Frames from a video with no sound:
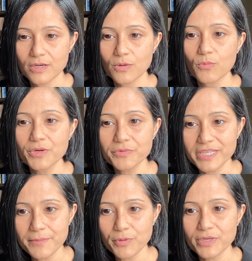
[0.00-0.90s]
One
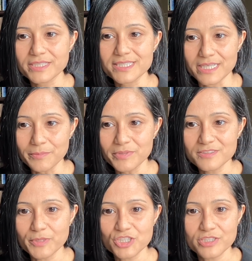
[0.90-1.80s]
really important tip,
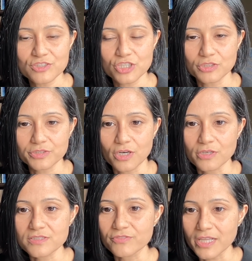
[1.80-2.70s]
especially as children
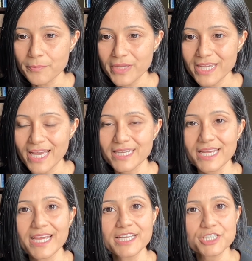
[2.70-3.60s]
are developing an
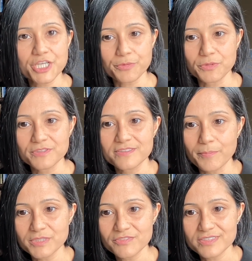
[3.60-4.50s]

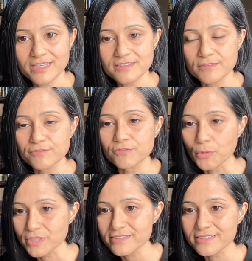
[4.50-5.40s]
interoceptive sense of
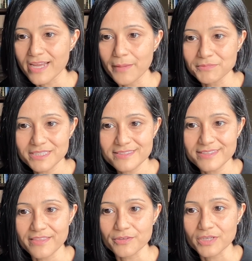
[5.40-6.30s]
fullness and emptiness
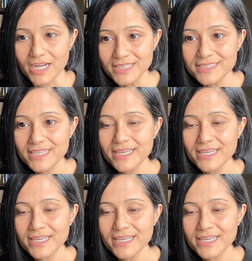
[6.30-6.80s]
in their gut,